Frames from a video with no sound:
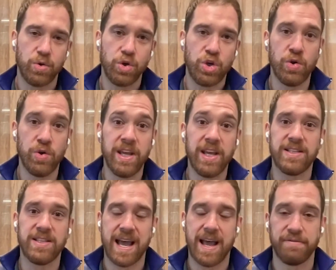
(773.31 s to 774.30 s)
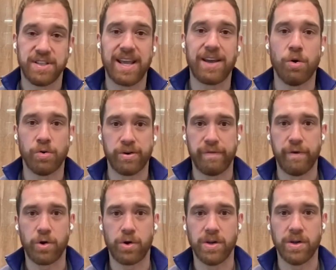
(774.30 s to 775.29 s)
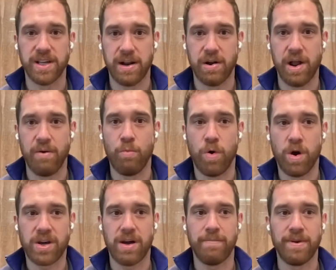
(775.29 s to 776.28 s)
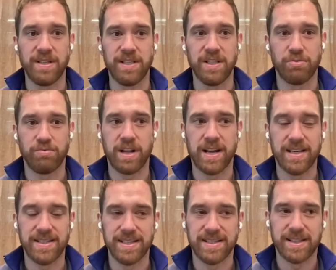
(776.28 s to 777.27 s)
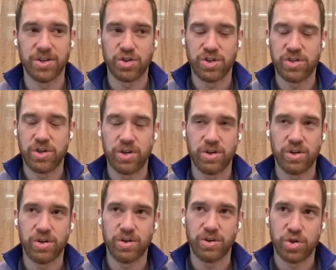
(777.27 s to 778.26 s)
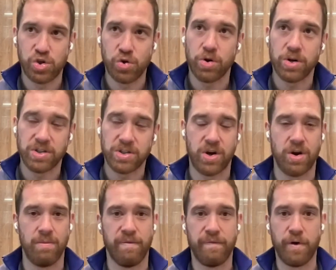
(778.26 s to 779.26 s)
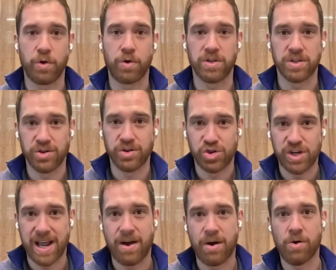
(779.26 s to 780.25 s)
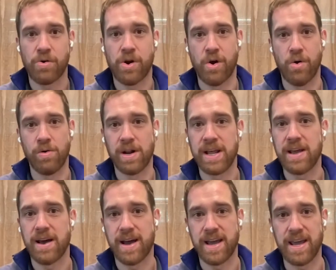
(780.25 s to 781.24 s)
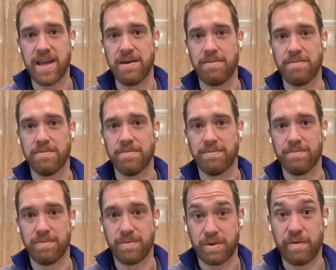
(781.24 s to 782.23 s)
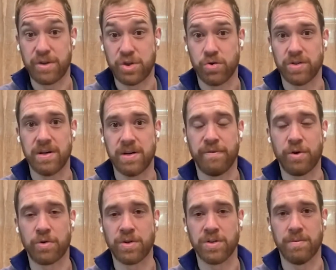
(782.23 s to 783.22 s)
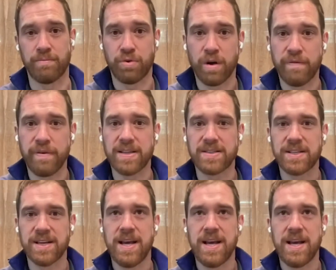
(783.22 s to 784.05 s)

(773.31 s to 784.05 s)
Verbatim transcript: you need to have stakeholder focus and, and what companies need to realize is that sh- short term focus on shareholder only, i.e., short term focus on profit,